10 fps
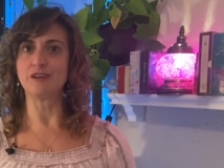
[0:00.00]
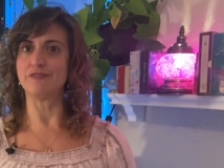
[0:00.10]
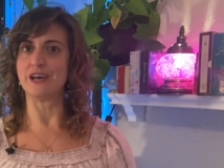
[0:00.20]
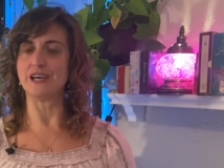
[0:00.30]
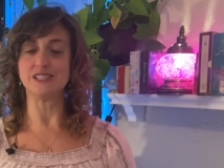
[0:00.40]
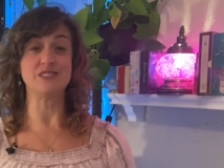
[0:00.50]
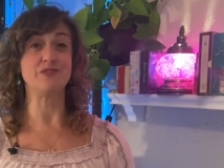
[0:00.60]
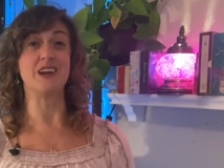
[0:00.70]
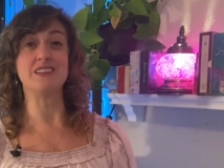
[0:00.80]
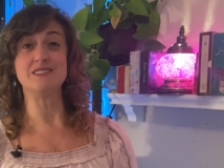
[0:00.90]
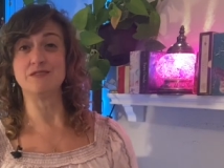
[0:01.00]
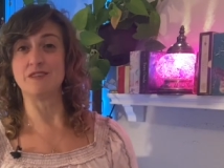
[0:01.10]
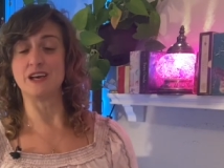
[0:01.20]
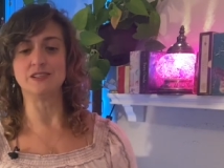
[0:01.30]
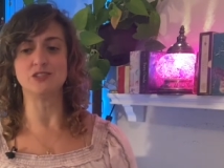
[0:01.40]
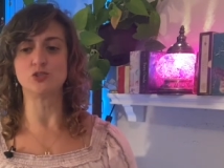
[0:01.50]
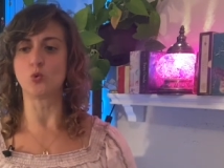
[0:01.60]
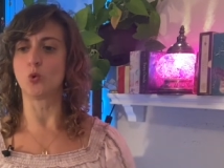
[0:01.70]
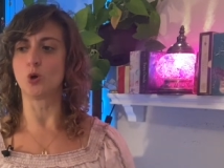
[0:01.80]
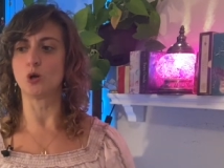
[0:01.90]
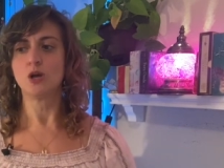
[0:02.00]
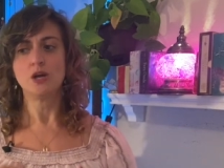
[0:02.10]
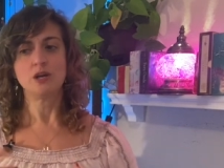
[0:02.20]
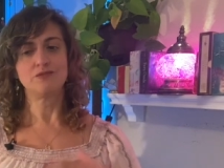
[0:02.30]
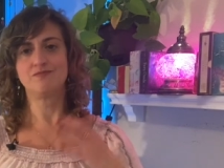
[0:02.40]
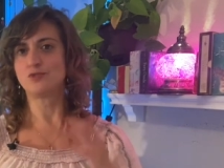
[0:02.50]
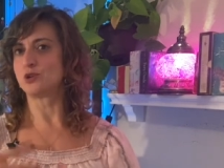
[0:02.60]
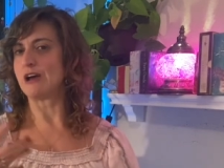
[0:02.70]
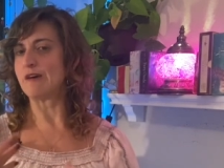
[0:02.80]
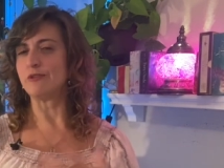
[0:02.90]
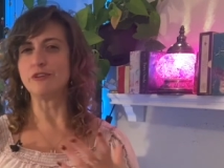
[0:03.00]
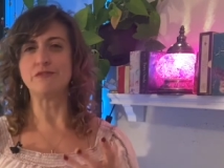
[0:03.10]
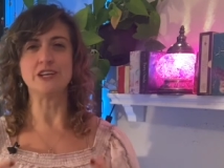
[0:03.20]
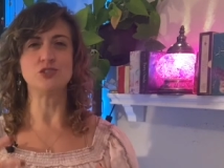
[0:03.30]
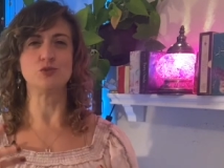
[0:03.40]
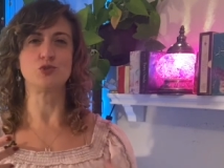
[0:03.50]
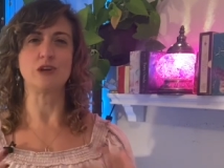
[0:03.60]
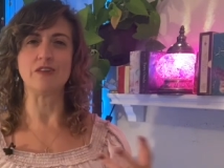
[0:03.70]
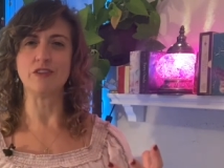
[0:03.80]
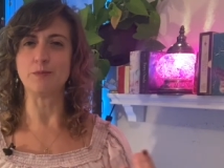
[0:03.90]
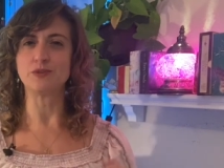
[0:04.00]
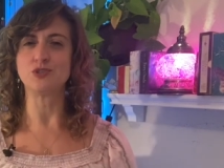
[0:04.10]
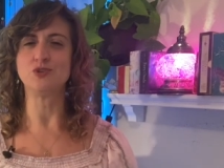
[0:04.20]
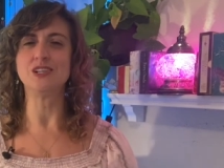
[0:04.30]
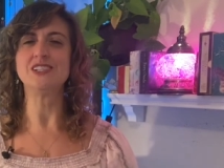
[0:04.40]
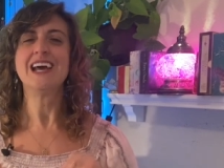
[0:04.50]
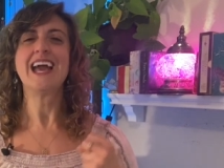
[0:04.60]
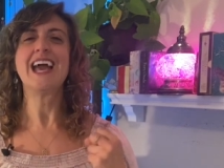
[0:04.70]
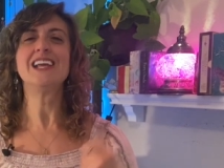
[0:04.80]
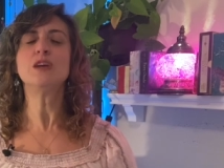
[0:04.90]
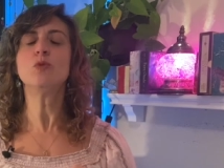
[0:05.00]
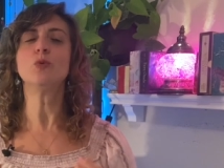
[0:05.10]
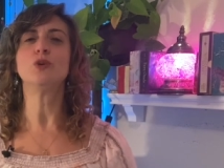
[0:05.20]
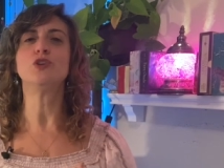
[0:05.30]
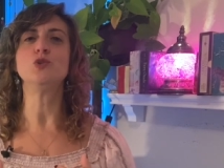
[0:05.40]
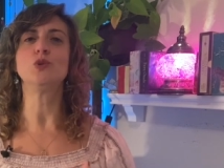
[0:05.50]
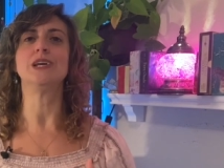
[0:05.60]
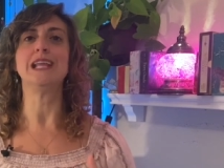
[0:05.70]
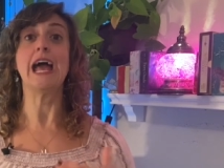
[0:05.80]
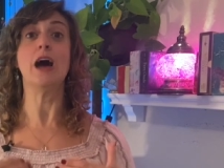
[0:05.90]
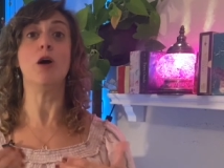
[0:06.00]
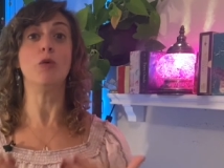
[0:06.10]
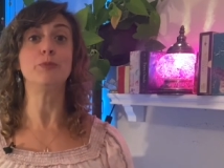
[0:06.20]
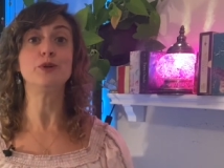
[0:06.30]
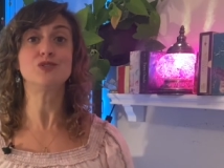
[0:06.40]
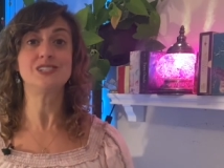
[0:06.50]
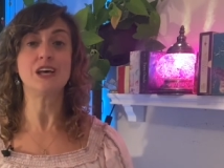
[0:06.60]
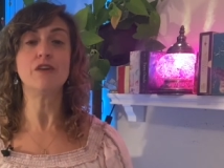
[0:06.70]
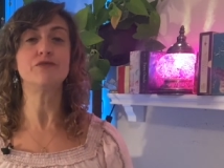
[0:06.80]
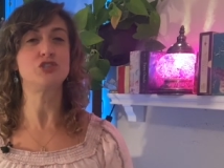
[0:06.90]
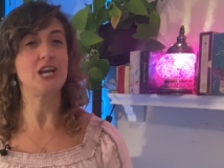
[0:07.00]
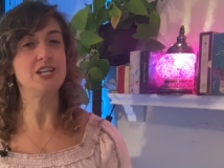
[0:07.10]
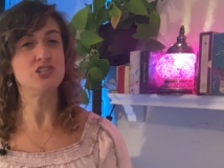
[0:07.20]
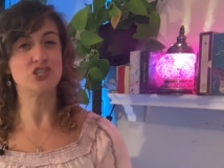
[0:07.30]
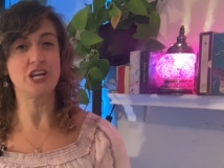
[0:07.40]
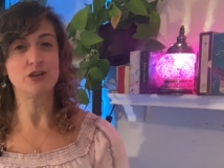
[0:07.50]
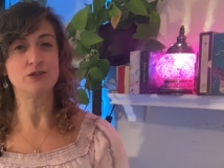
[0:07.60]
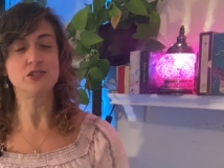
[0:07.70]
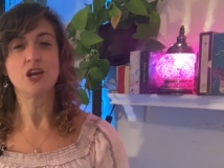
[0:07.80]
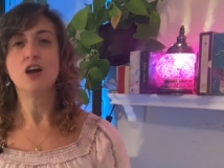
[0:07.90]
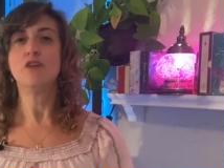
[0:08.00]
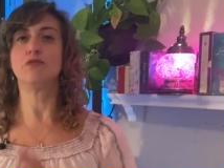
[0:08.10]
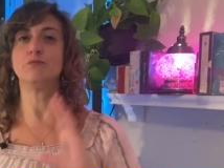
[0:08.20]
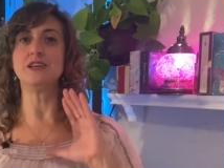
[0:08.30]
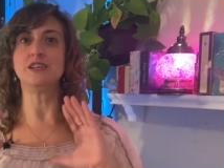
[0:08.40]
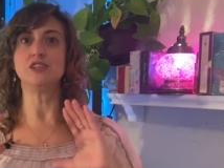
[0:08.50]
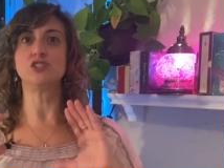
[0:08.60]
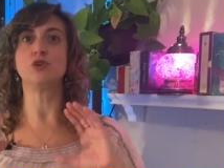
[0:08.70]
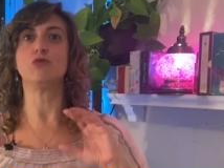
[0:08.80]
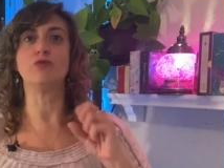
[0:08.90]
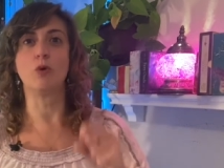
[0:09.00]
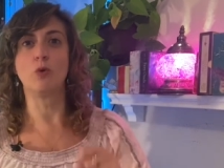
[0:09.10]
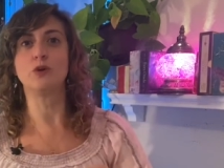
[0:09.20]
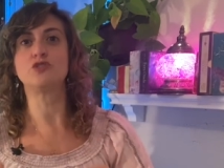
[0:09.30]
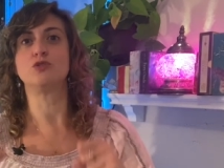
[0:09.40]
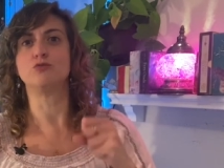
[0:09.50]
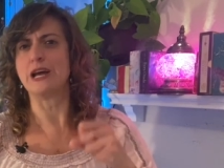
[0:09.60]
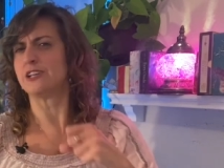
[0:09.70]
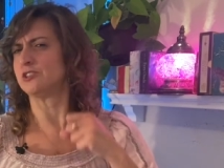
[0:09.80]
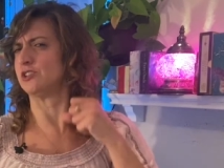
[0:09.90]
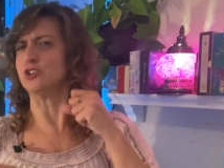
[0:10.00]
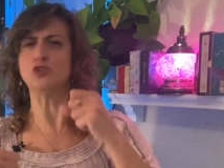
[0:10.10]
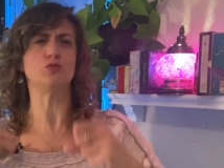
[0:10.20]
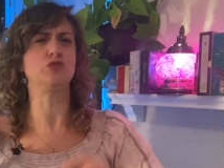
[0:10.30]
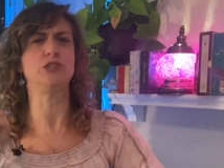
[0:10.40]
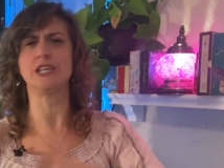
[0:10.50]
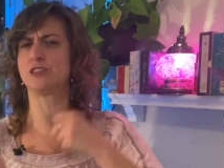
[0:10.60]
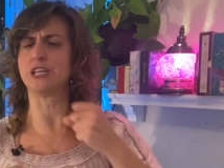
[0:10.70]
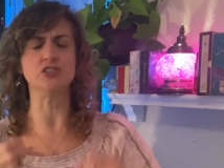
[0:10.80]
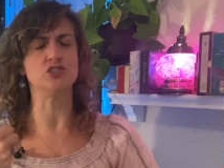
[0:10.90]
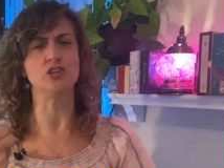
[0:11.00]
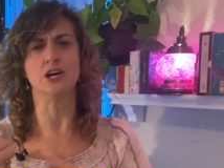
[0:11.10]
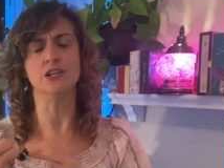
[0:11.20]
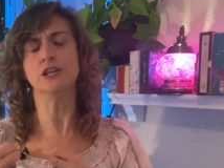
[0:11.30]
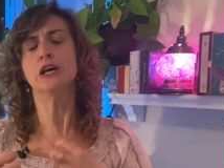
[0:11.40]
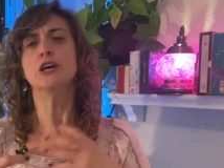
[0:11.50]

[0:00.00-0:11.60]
events, friend events, or travel events or travel opportunities, anywhere where you can help yourself change gears from being so forward, direct, and just get things done